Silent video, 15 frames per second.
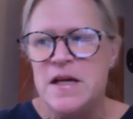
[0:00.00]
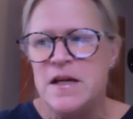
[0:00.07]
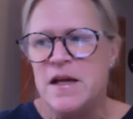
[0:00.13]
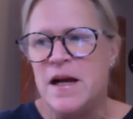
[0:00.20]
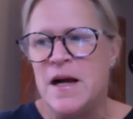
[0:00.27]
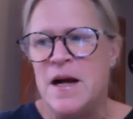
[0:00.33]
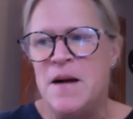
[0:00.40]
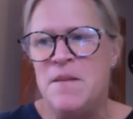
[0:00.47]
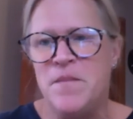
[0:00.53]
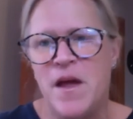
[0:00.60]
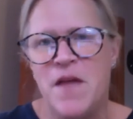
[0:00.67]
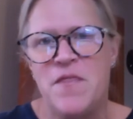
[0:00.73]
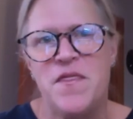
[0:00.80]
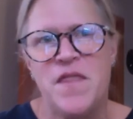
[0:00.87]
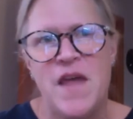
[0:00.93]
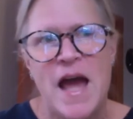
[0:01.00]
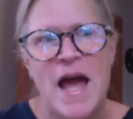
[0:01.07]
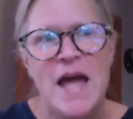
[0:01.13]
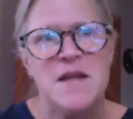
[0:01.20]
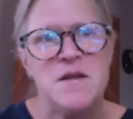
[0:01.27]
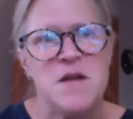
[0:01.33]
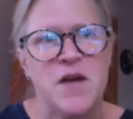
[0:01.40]
Um, and
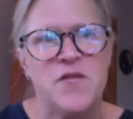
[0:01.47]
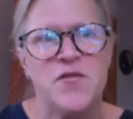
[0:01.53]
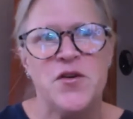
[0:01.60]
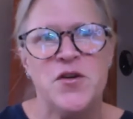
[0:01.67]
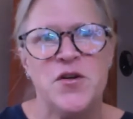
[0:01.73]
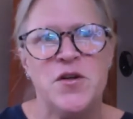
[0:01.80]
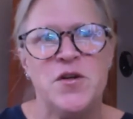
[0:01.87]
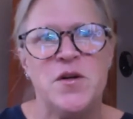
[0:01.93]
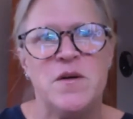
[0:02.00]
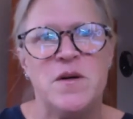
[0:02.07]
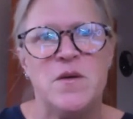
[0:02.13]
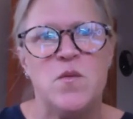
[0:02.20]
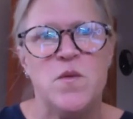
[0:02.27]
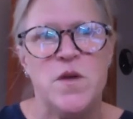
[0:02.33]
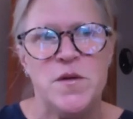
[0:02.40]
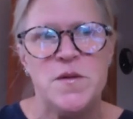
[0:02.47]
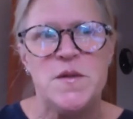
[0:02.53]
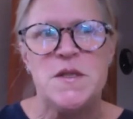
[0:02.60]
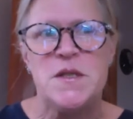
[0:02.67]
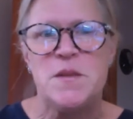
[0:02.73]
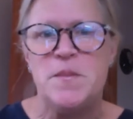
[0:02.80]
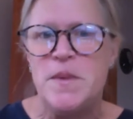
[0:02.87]
that never
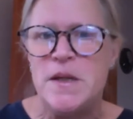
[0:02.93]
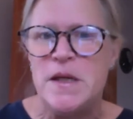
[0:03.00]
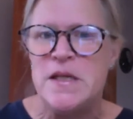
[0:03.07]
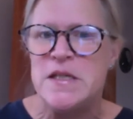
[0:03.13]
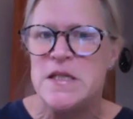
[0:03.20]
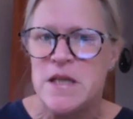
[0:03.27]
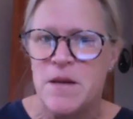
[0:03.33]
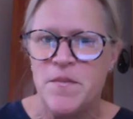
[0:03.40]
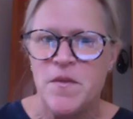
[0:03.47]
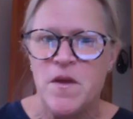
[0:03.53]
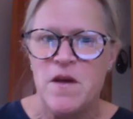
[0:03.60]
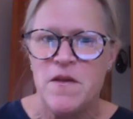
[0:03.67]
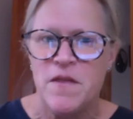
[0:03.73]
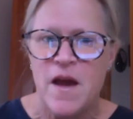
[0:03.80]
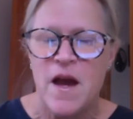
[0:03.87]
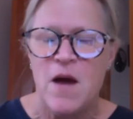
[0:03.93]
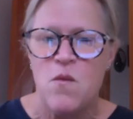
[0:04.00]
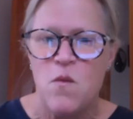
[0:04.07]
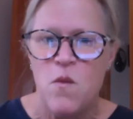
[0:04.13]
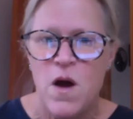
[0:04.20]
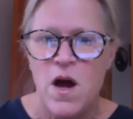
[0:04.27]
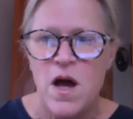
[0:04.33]
used to be something
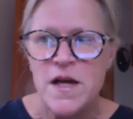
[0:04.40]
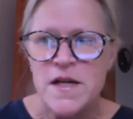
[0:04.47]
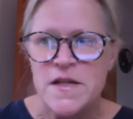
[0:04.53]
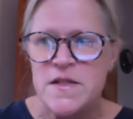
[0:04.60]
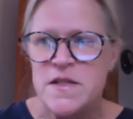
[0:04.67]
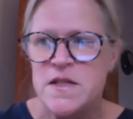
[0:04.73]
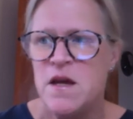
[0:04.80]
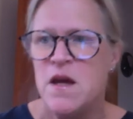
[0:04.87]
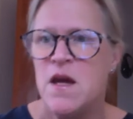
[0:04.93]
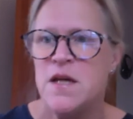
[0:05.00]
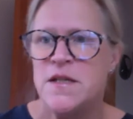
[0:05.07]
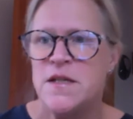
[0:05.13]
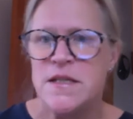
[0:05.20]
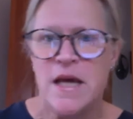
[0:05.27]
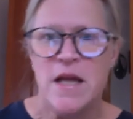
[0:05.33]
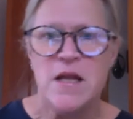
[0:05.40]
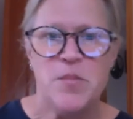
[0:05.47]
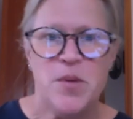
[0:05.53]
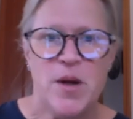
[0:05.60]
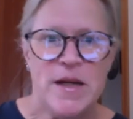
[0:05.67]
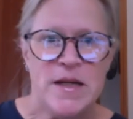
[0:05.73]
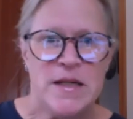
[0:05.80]
that was
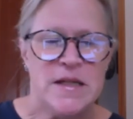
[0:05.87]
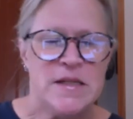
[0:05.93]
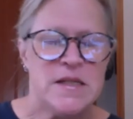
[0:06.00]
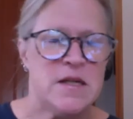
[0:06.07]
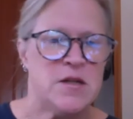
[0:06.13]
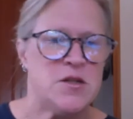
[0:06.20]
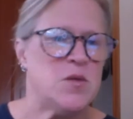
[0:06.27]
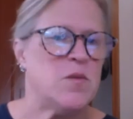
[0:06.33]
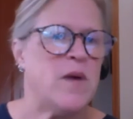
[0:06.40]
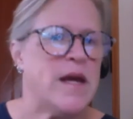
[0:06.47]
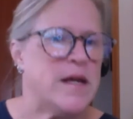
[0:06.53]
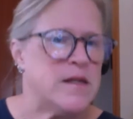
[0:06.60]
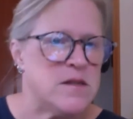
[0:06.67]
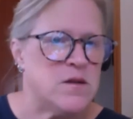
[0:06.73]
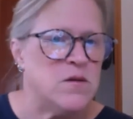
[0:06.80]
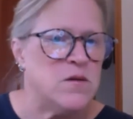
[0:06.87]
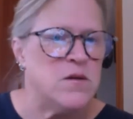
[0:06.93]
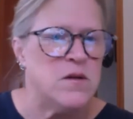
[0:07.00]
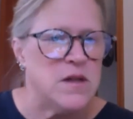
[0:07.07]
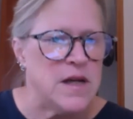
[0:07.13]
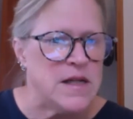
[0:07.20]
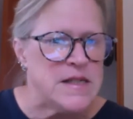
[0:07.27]
celebrated in such a way at
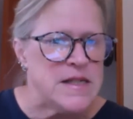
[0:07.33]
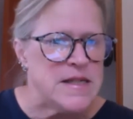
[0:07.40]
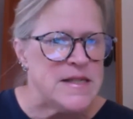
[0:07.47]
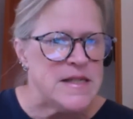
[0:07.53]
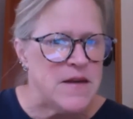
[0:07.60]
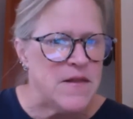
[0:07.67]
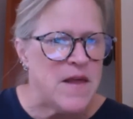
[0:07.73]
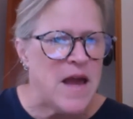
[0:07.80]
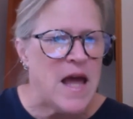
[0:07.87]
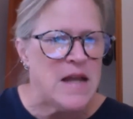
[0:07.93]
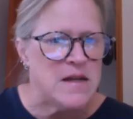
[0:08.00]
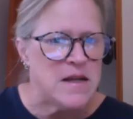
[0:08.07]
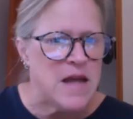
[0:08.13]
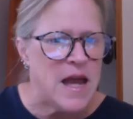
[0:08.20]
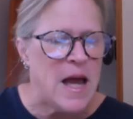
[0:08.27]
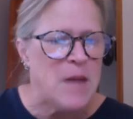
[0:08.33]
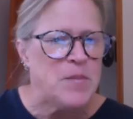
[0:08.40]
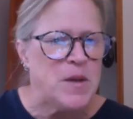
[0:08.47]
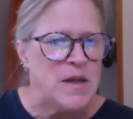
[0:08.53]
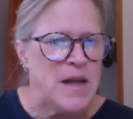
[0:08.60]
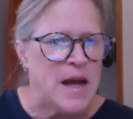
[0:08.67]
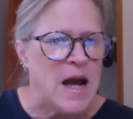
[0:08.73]
school. And to see that
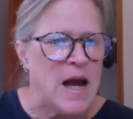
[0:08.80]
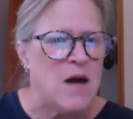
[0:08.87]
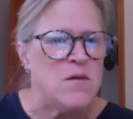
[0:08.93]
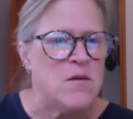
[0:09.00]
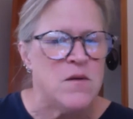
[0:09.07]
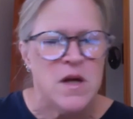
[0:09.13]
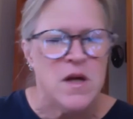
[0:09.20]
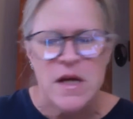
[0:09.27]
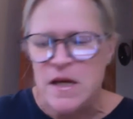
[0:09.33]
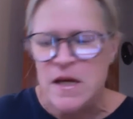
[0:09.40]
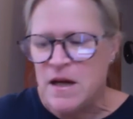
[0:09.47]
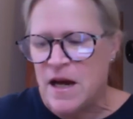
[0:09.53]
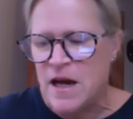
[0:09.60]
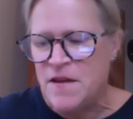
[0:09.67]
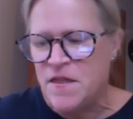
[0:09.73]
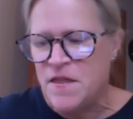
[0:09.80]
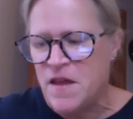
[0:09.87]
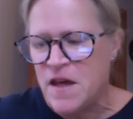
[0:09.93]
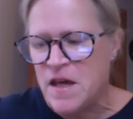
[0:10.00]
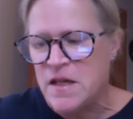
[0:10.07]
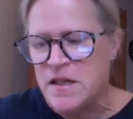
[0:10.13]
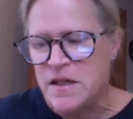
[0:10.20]
happen now, I
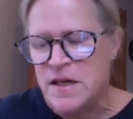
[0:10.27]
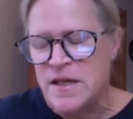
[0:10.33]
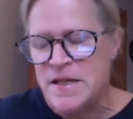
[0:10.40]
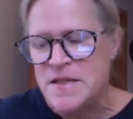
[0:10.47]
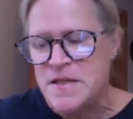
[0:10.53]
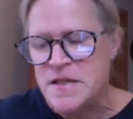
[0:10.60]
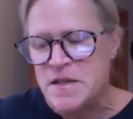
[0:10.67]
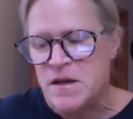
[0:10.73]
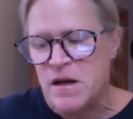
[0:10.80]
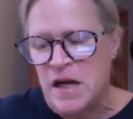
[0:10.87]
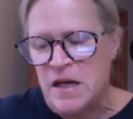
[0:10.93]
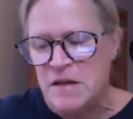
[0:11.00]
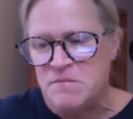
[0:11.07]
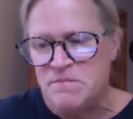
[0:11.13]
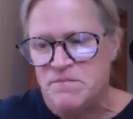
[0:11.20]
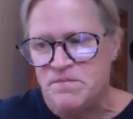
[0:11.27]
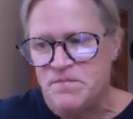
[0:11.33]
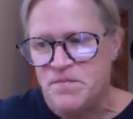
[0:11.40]
think is um,